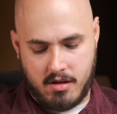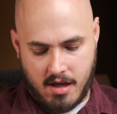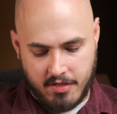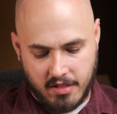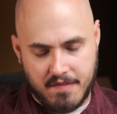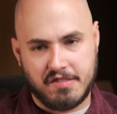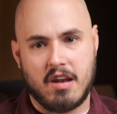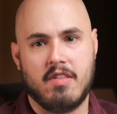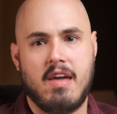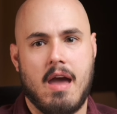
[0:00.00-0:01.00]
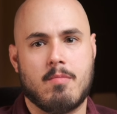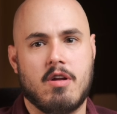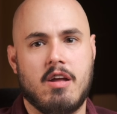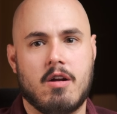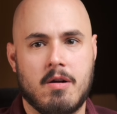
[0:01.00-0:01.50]
on the left side of the camera
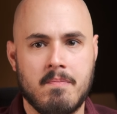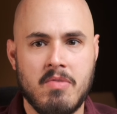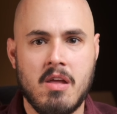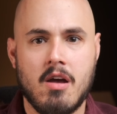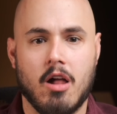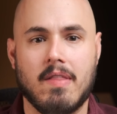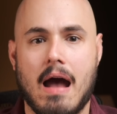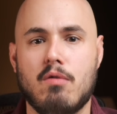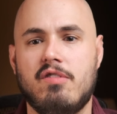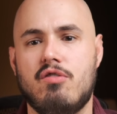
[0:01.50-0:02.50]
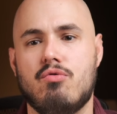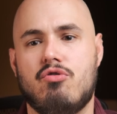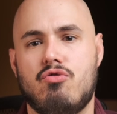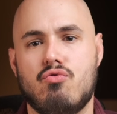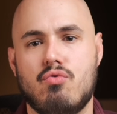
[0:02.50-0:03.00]
here allows you
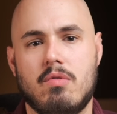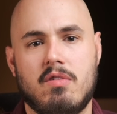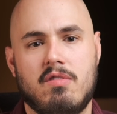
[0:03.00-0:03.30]
to